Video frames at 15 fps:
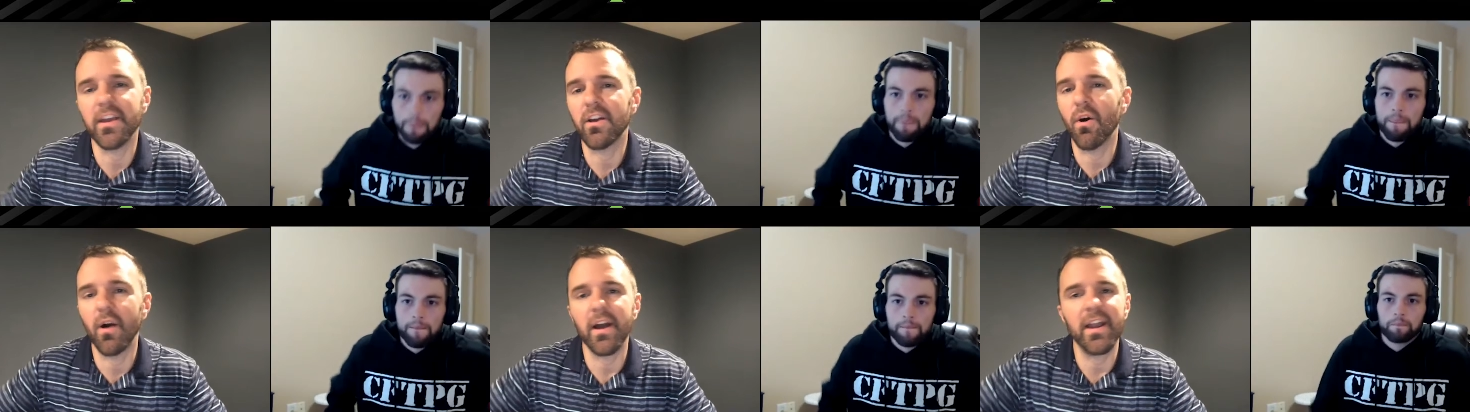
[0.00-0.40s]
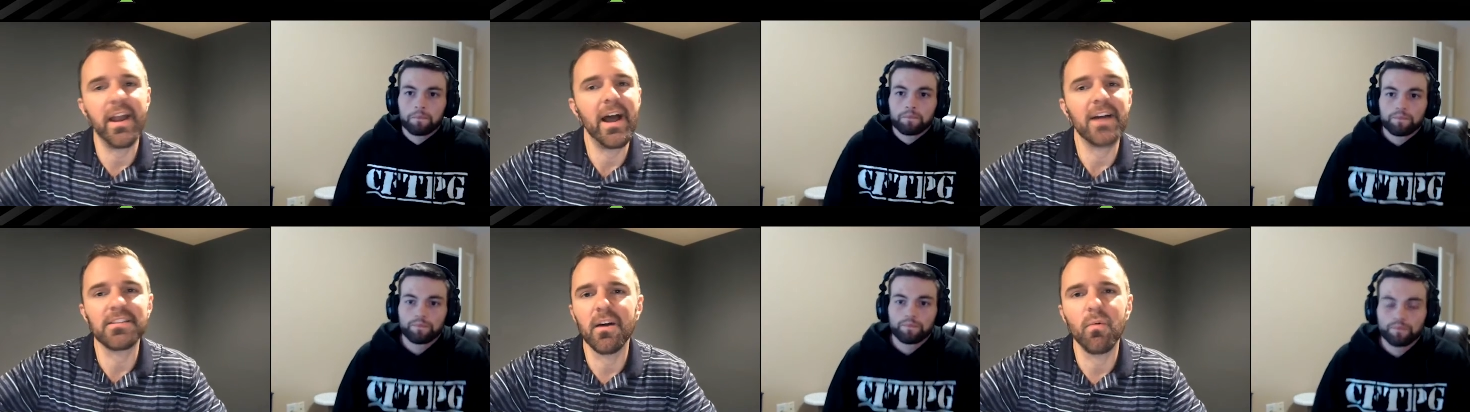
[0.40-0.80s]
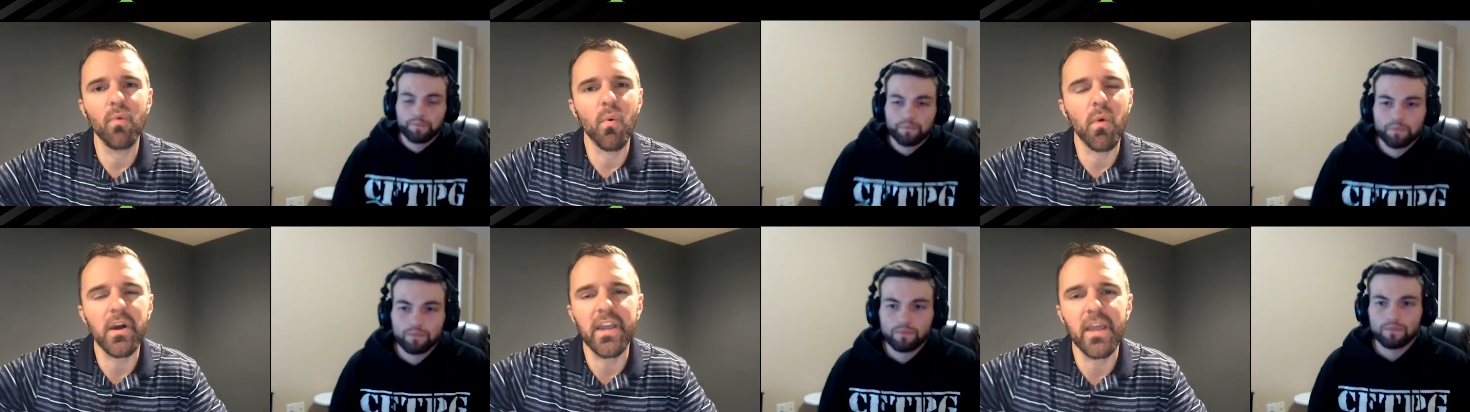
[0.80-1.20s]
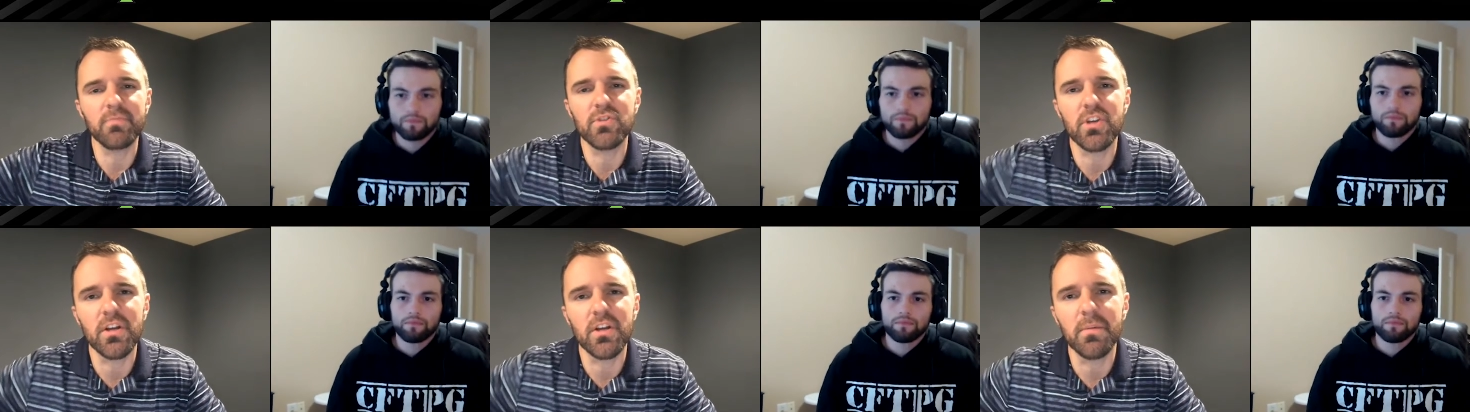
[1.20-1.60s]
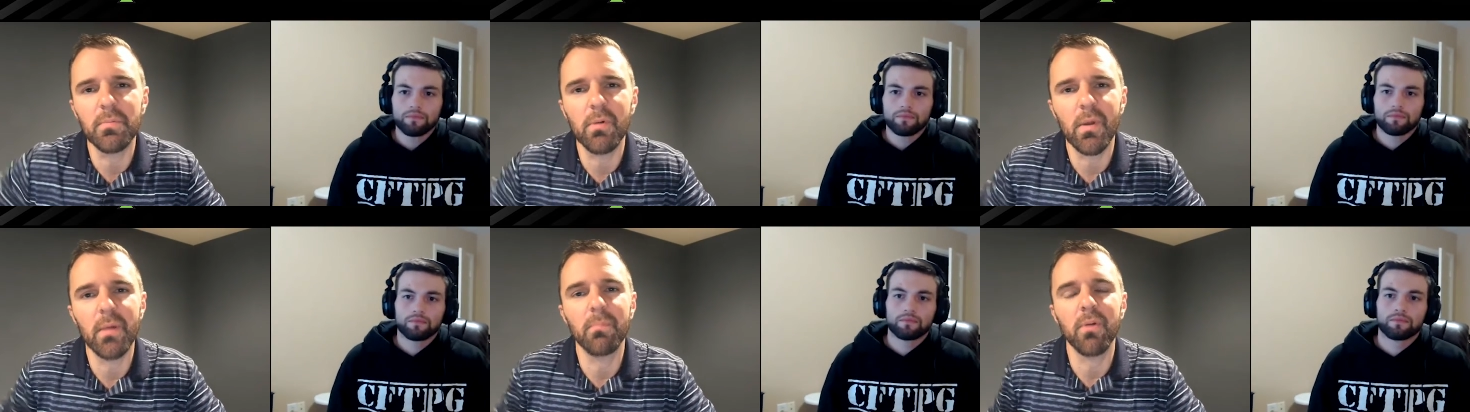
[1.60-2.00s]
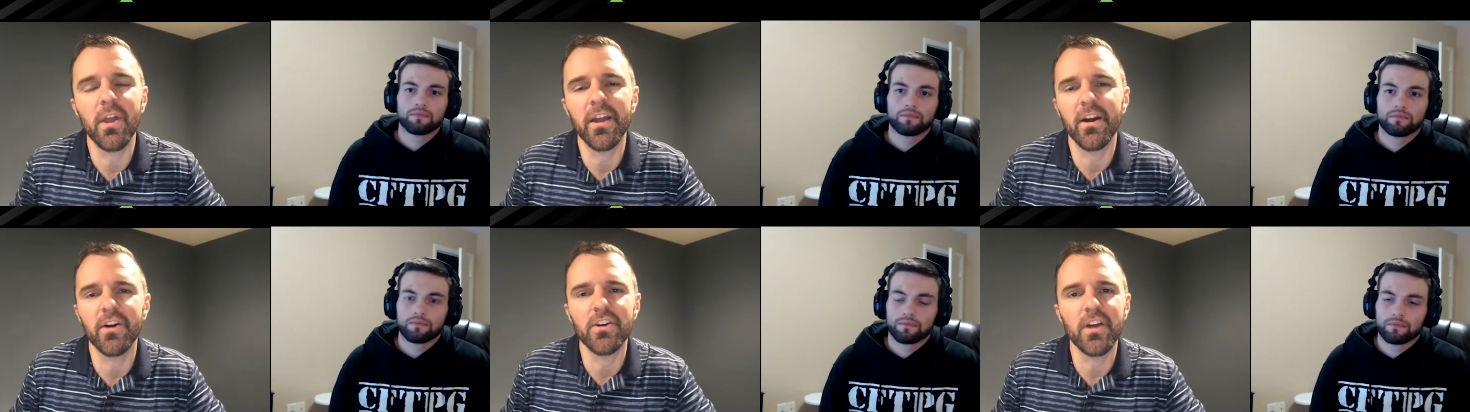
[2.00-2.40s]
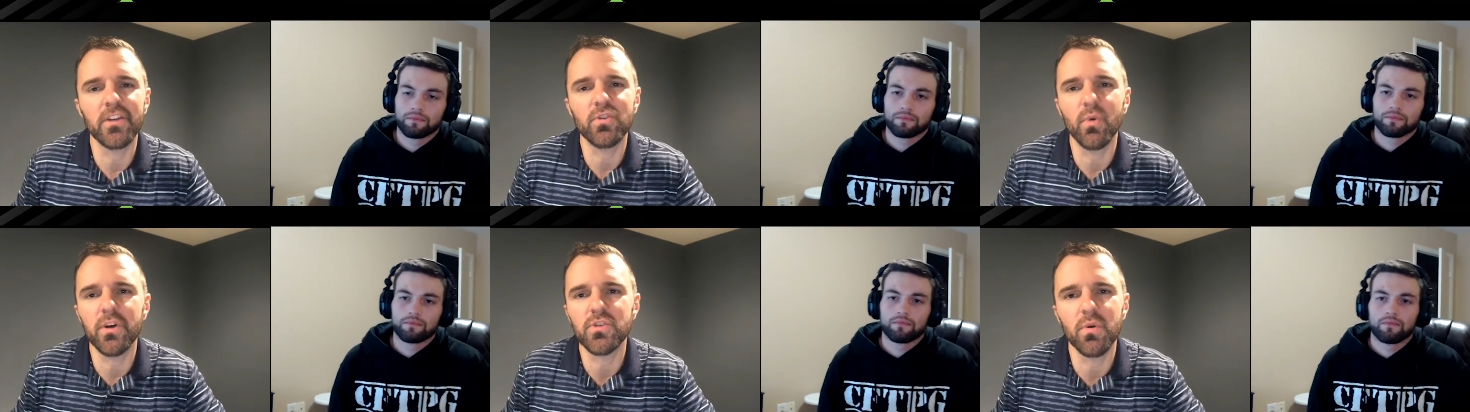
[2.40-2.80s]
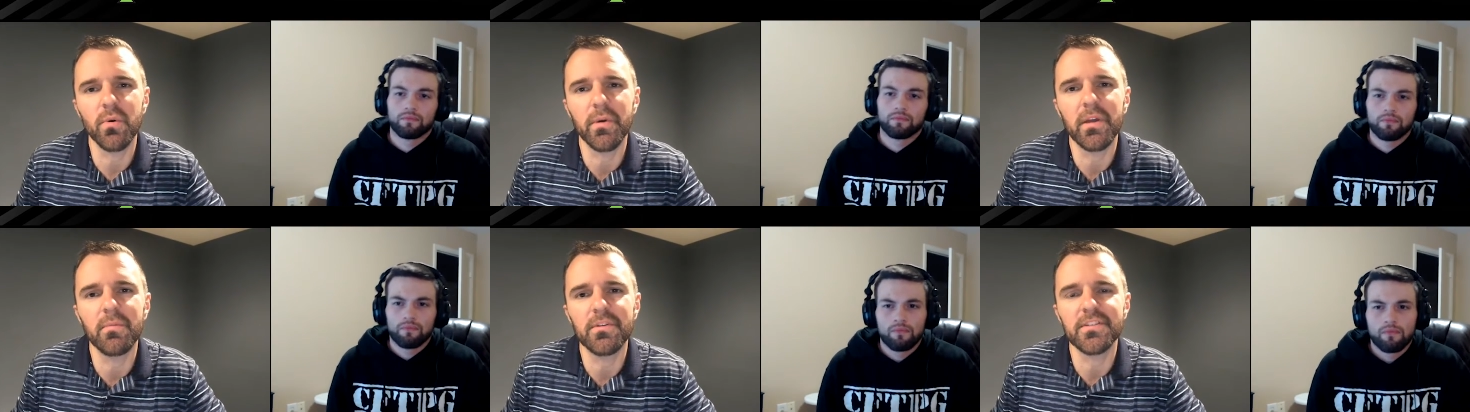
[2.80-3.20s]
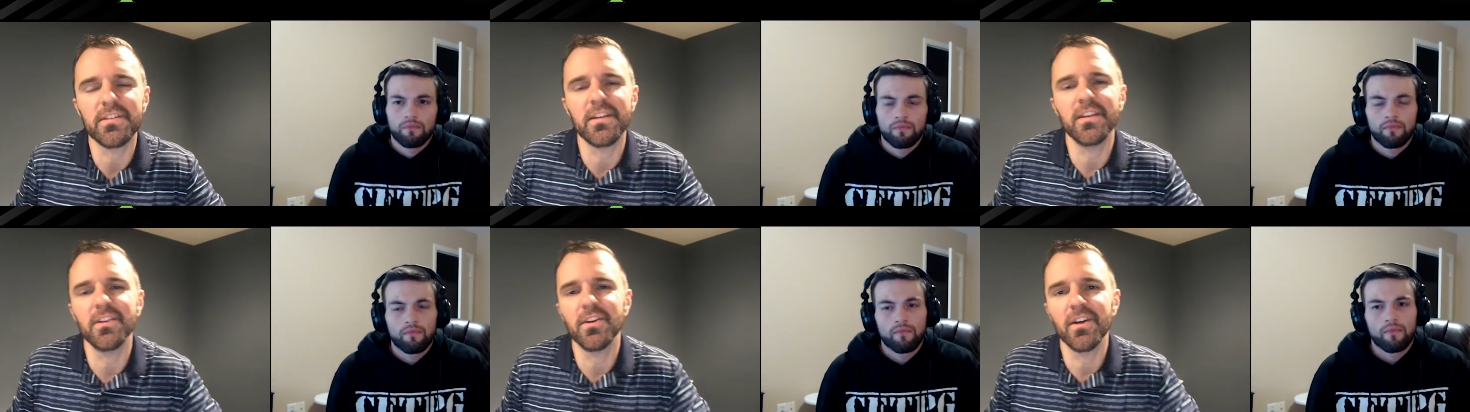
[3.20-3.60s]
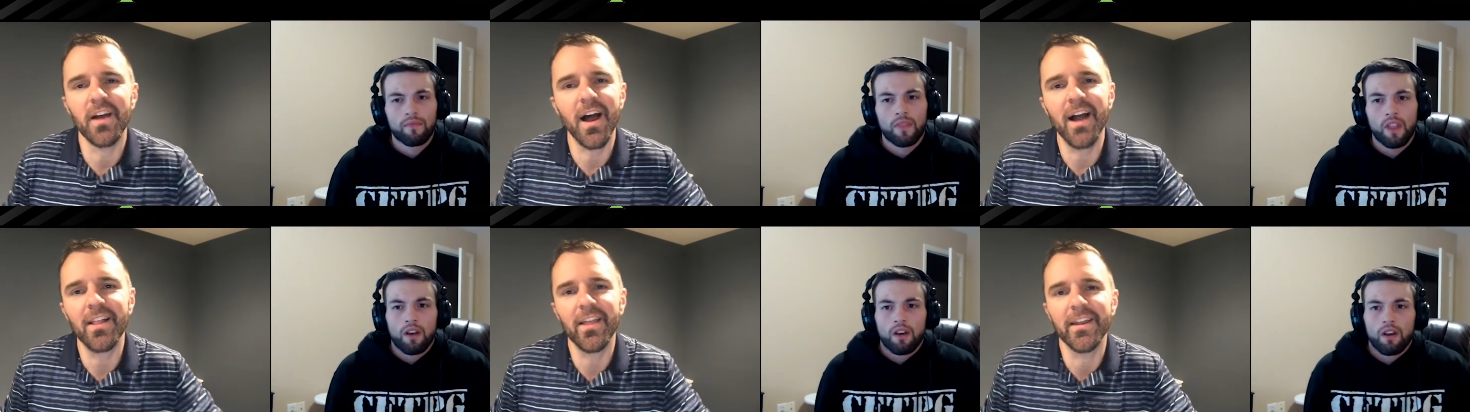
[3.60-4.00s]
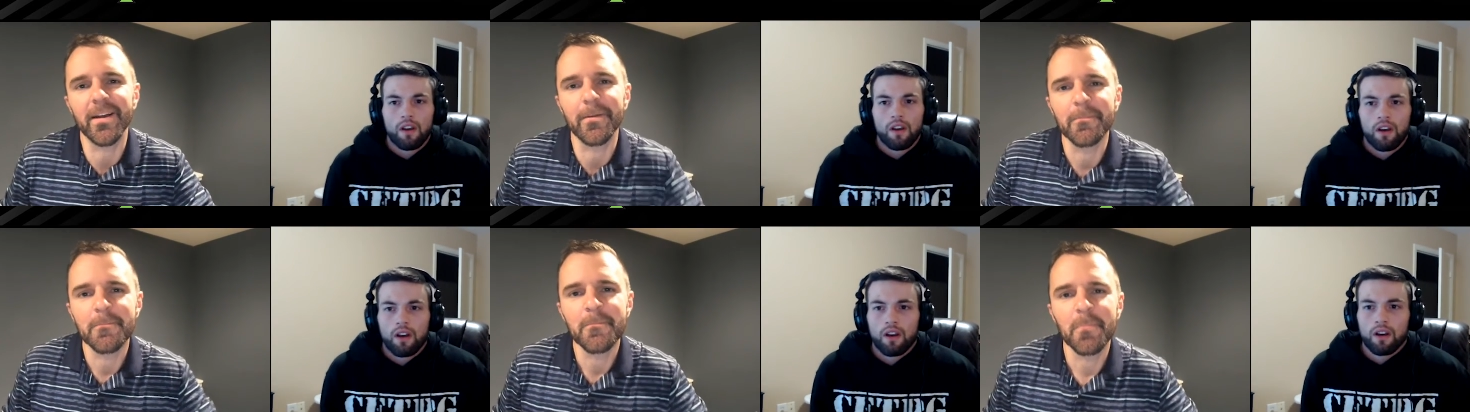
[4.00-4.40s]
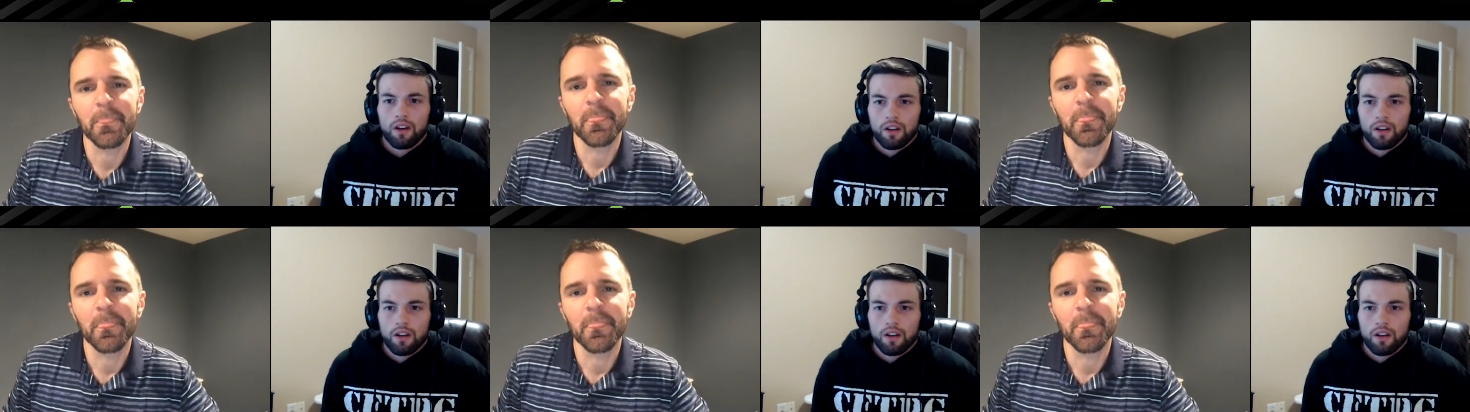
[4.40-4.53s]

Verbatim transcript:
Speaker 1: let you go, I got to ask, uh, what, what, games are you going to be pl- playing on uh, Twitch? What are we going to be seeing you highlighting?